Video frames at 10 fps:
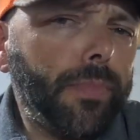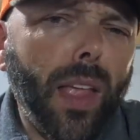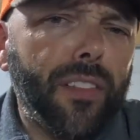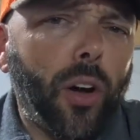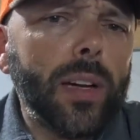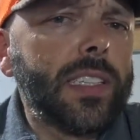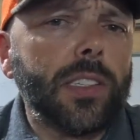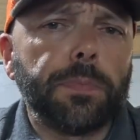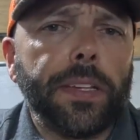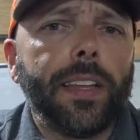I've always
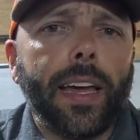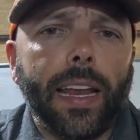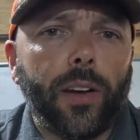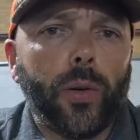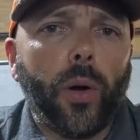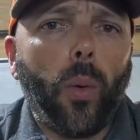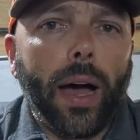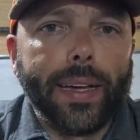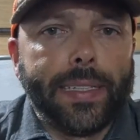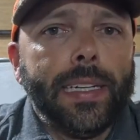used P-Line. I don't know
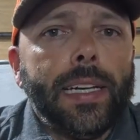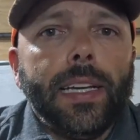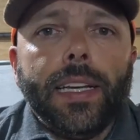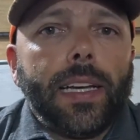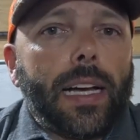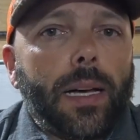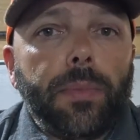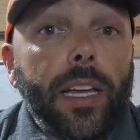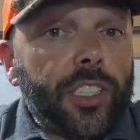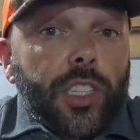why.
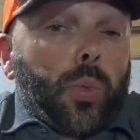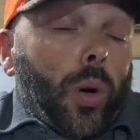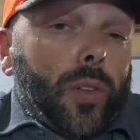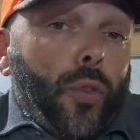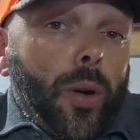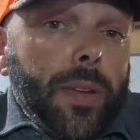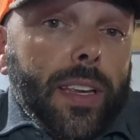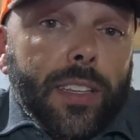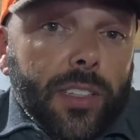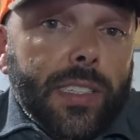It's just worked for me.
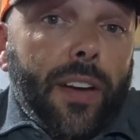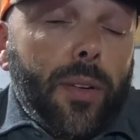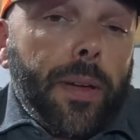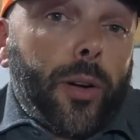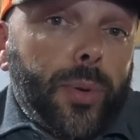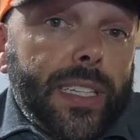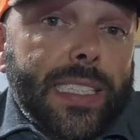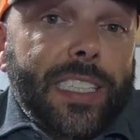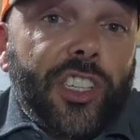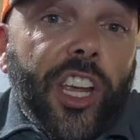There's never been a
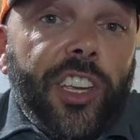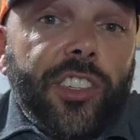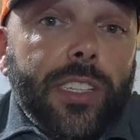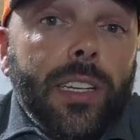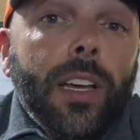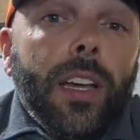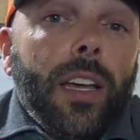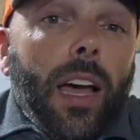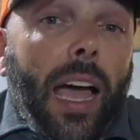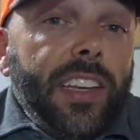reason to change it.
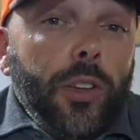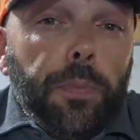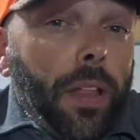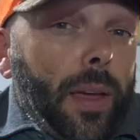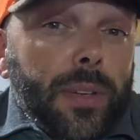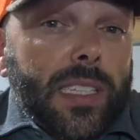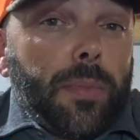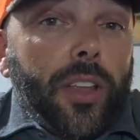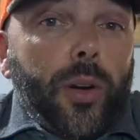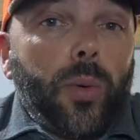I do play with some
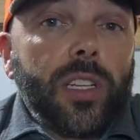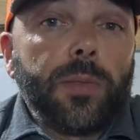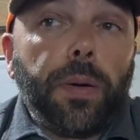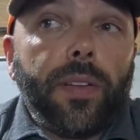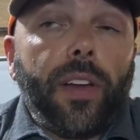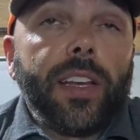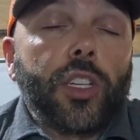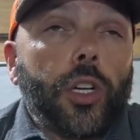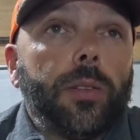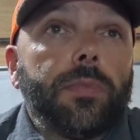other ones, but in
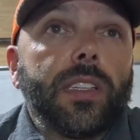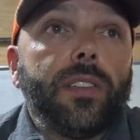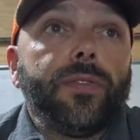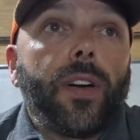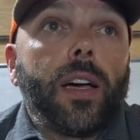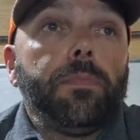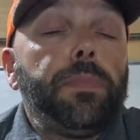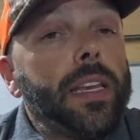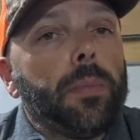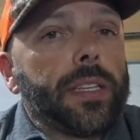terms of
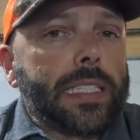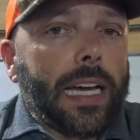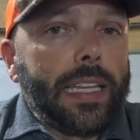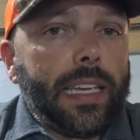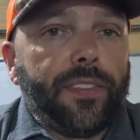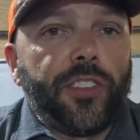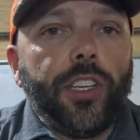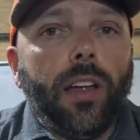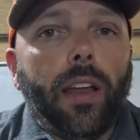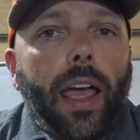being able to tie the FG
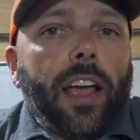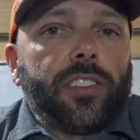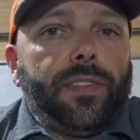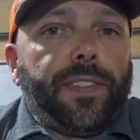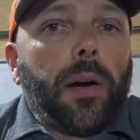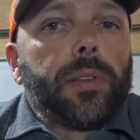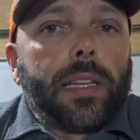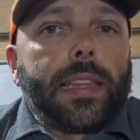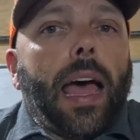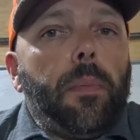knot, I actually found
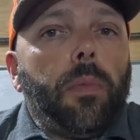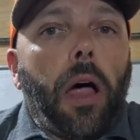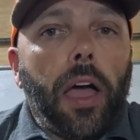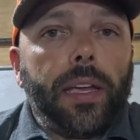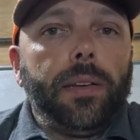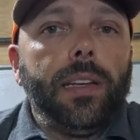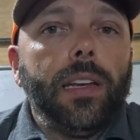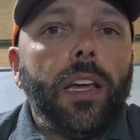that line